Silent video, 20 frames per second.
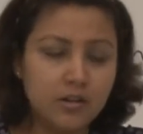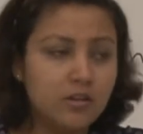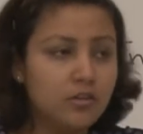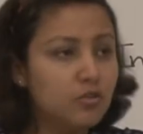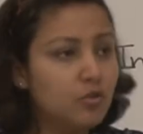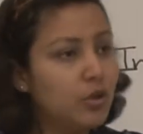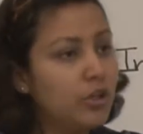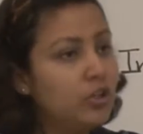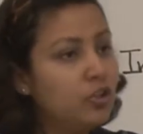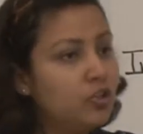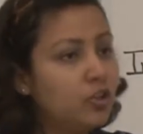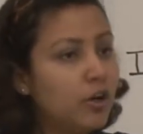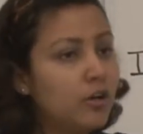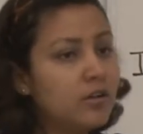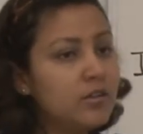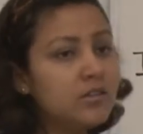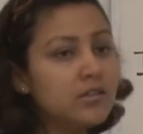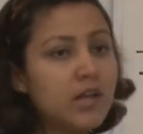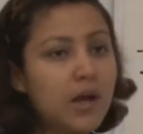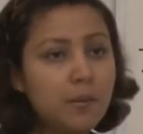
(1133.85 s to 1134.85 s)
So,
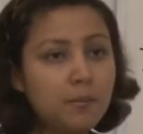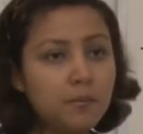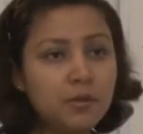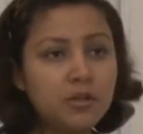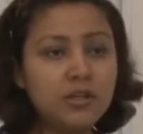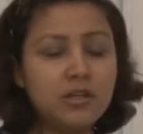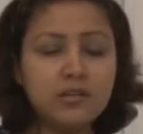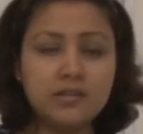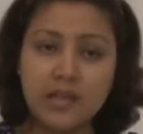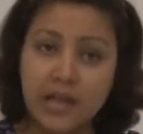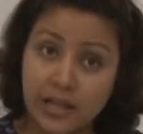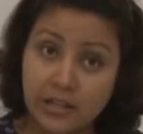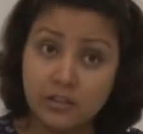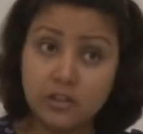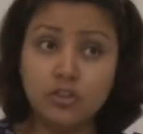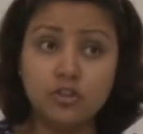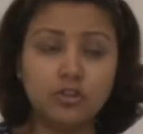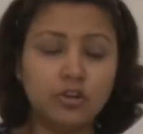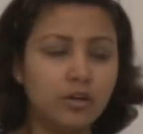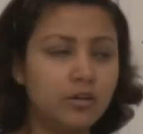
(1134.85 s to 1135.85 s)
insurance companies, health
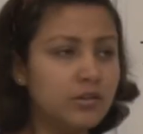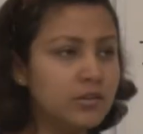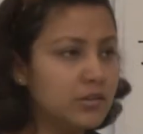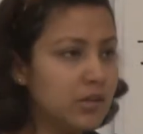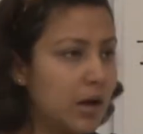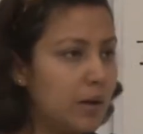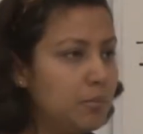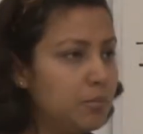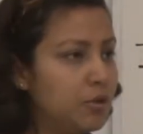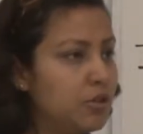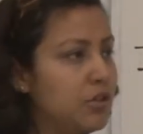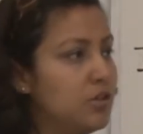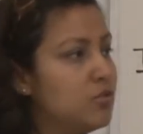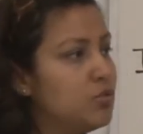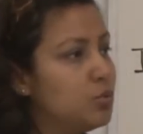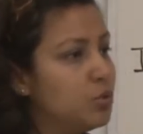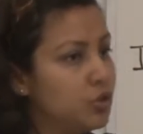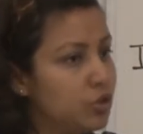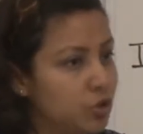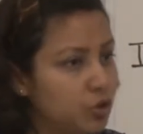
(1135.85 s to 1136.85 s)
insurance companies
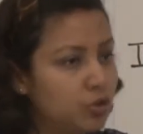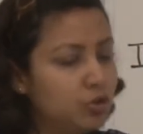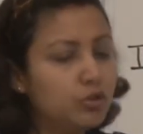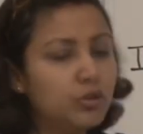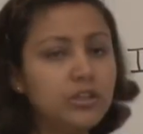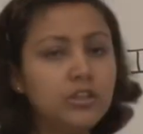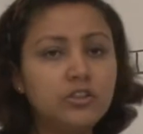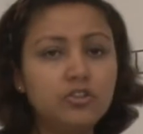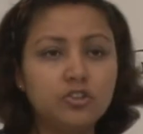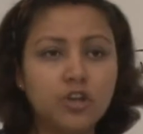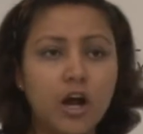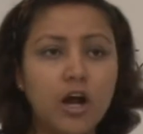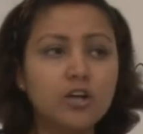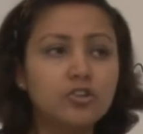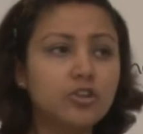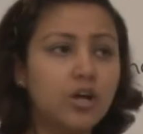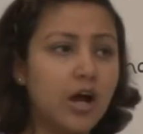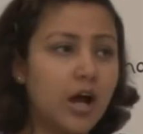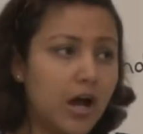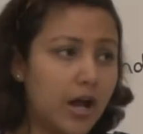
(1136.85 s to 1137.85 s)
would usually
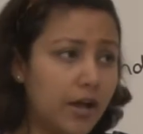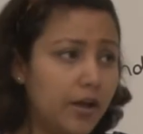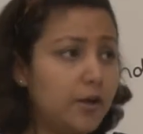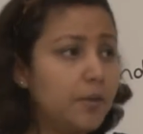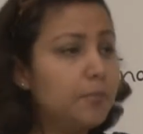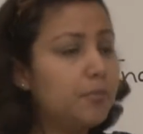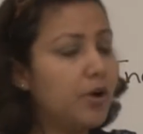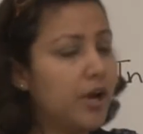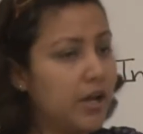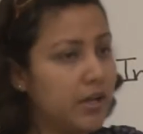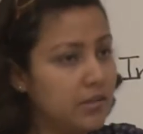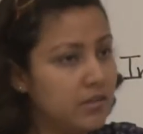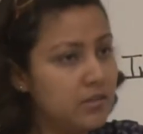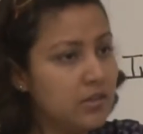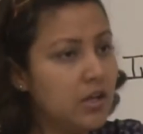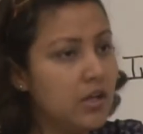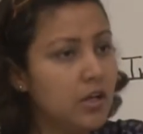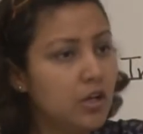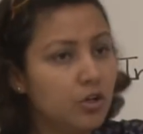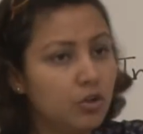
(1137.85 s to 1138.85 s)
charge a higher price
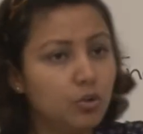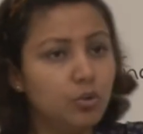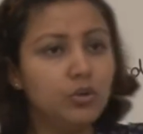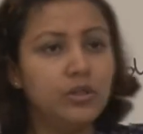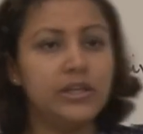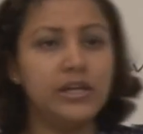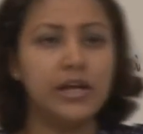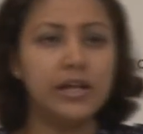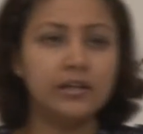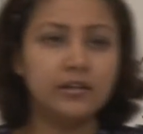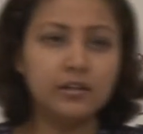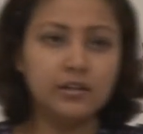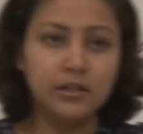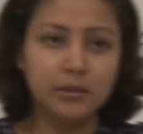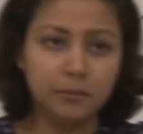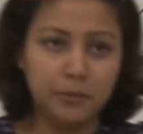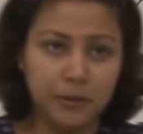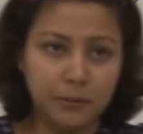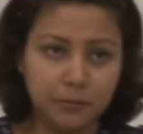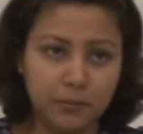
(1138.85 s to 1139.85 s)
to the elderly
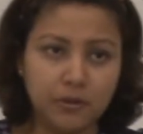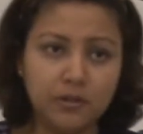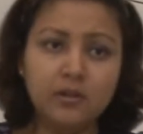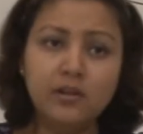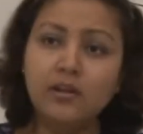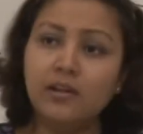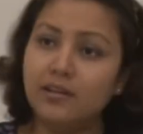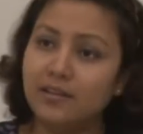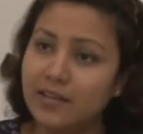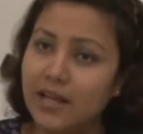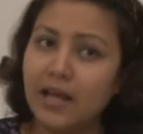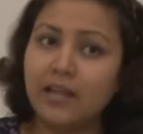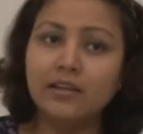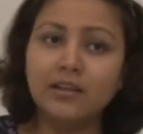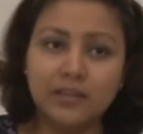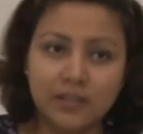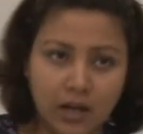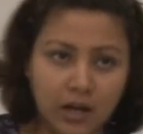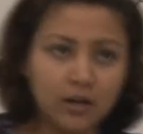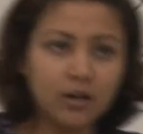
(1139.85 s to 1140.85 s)
people than
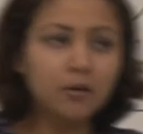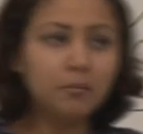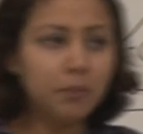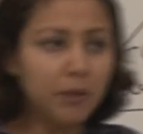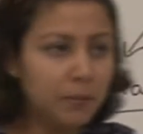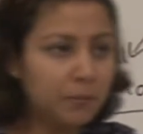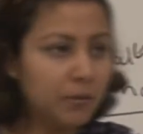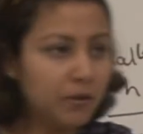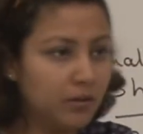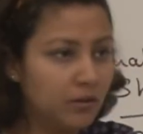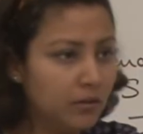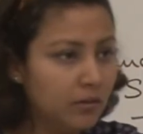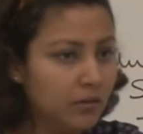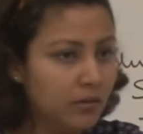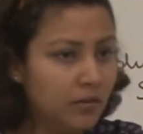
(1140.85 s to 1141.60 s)
the younger people.